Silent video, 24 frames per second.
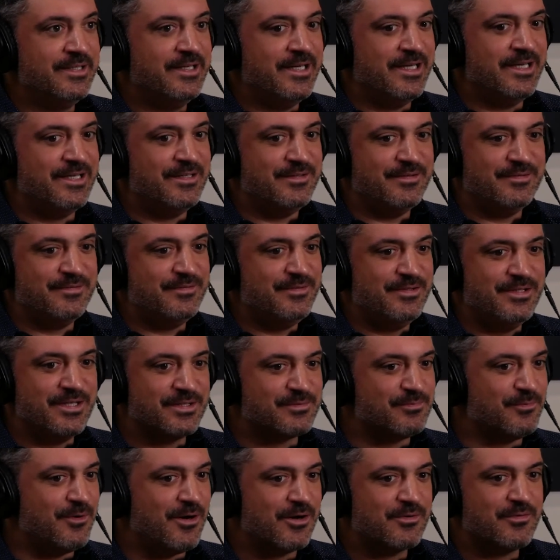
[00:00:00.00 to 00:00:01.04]
And you
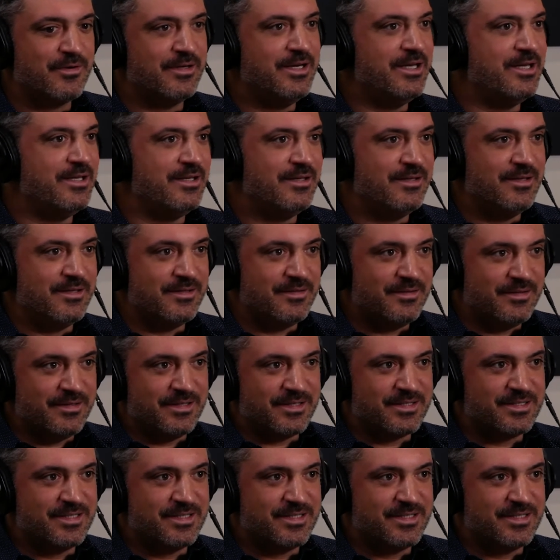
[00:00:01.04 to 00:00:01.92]
just walk right in, the